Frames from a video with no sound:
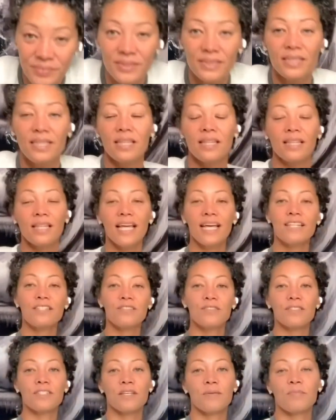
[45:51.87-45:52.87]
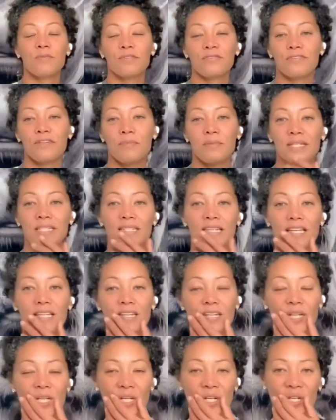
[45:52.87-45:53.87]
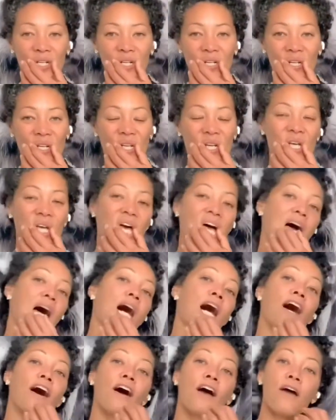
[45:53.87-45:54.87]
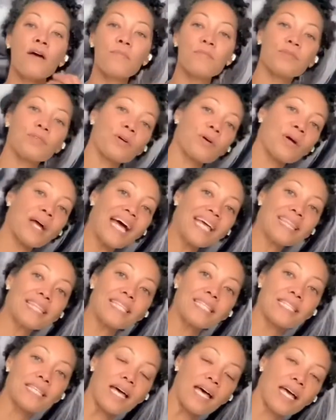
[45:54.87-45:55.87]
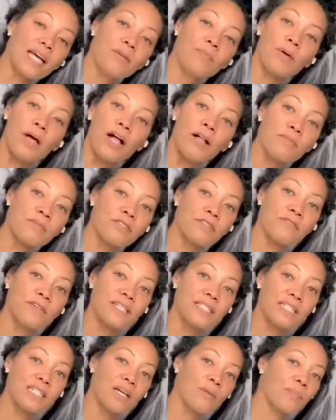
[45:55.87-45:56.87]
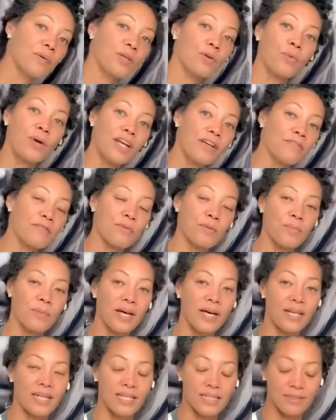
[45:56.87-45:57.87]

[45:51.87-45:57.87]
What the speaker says: Legs are separate from each other. Arms are at the side, palms are facing up but away from the body.